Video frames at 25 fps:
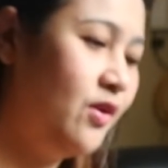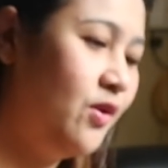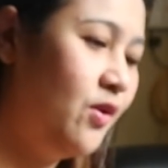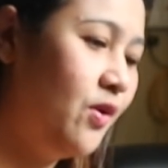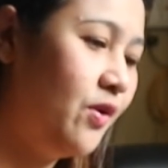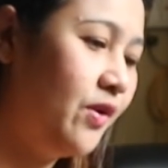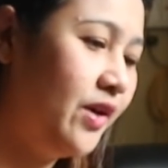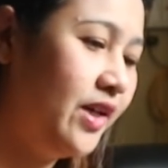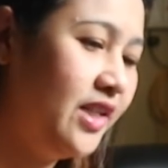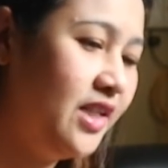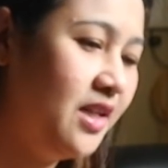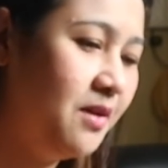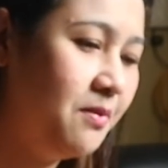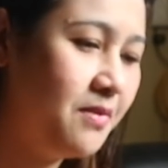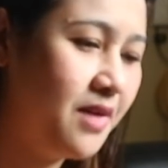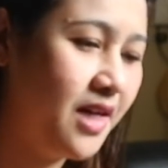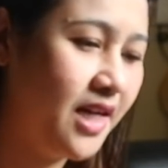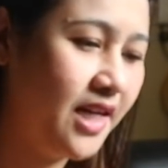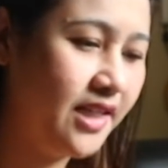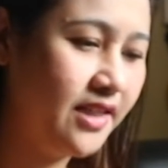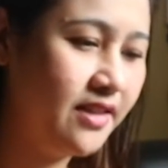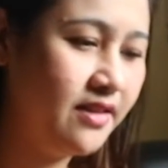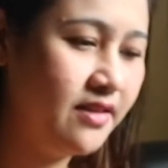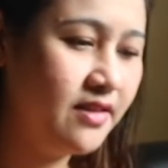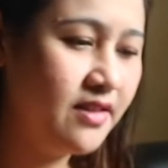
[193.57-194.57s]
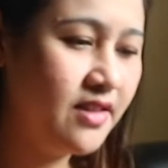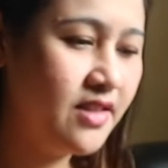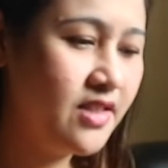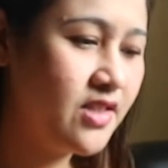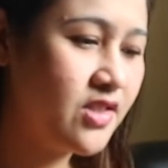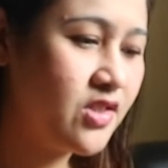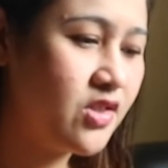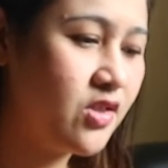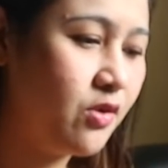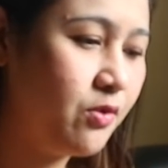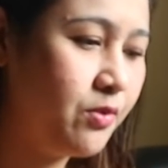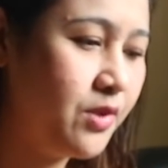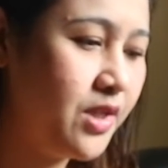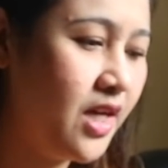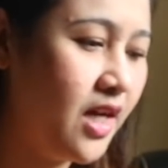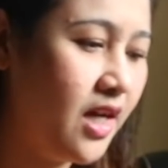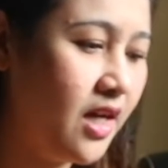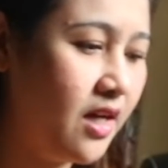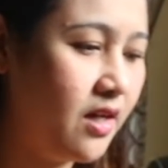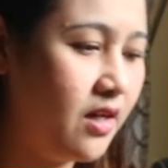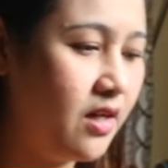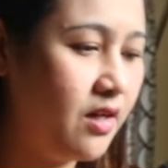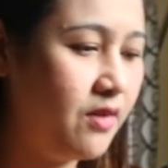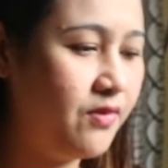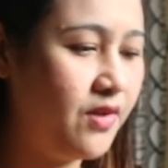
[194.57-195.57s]
Okay naman. So we
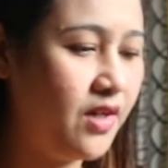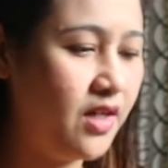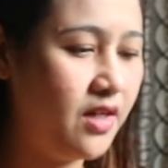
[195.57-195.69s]
have